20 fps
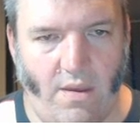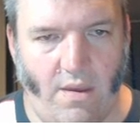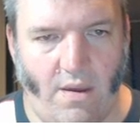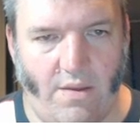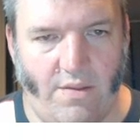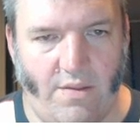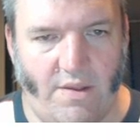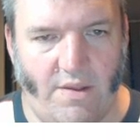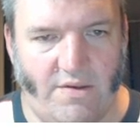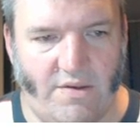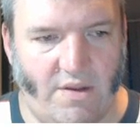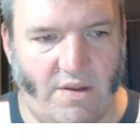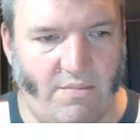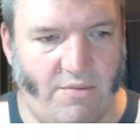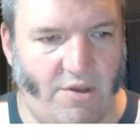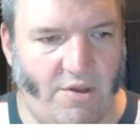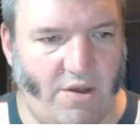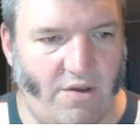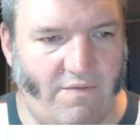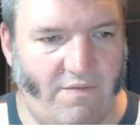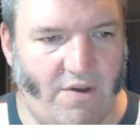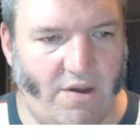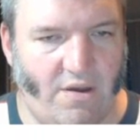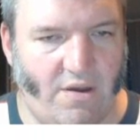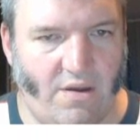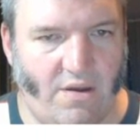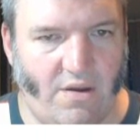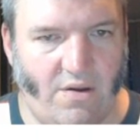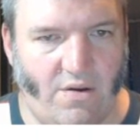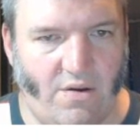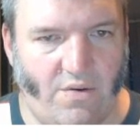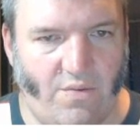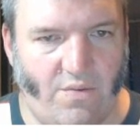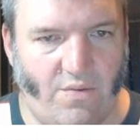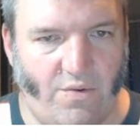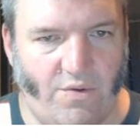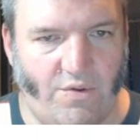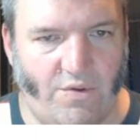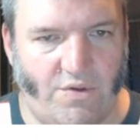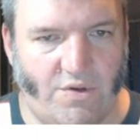And that's going to be over
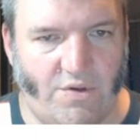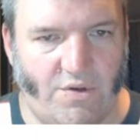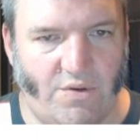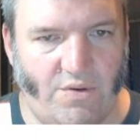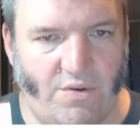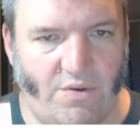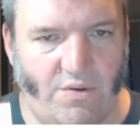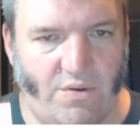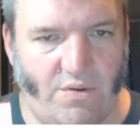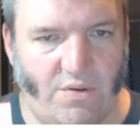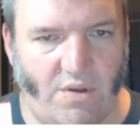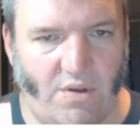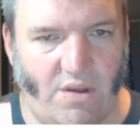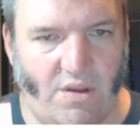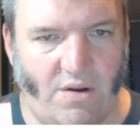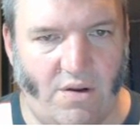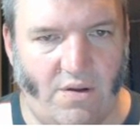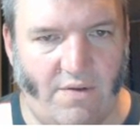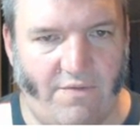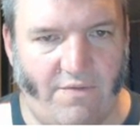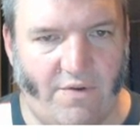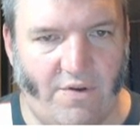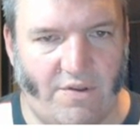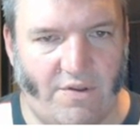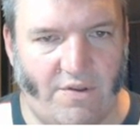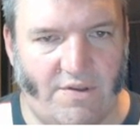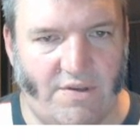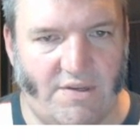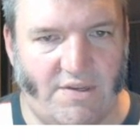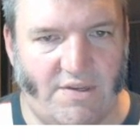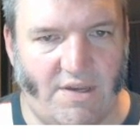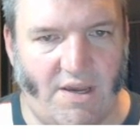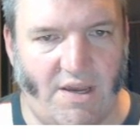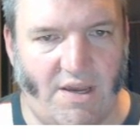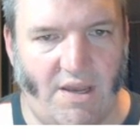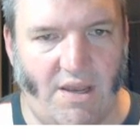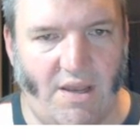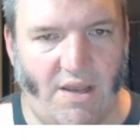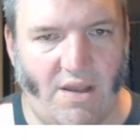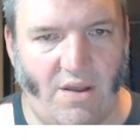root 2, and I forgot to
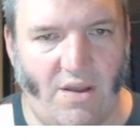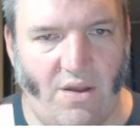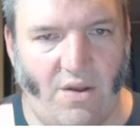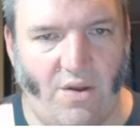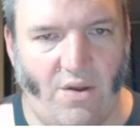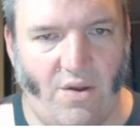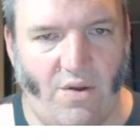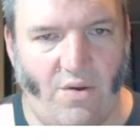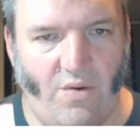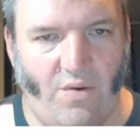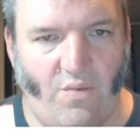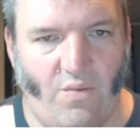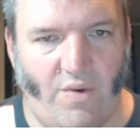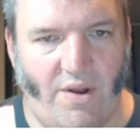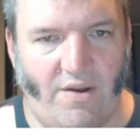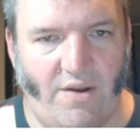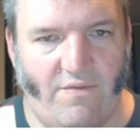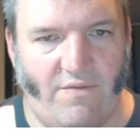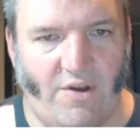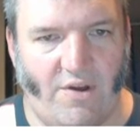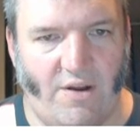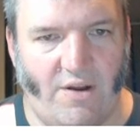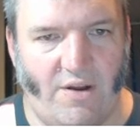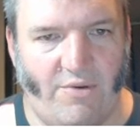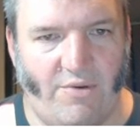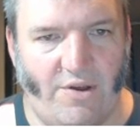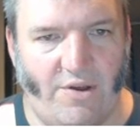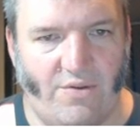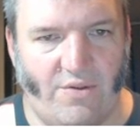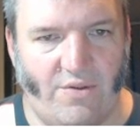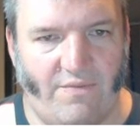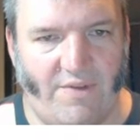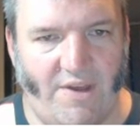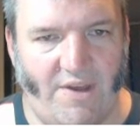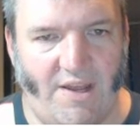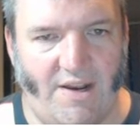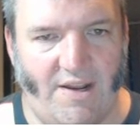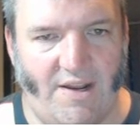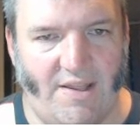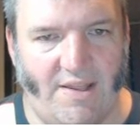say 1 divided by all of
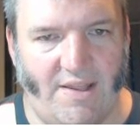that.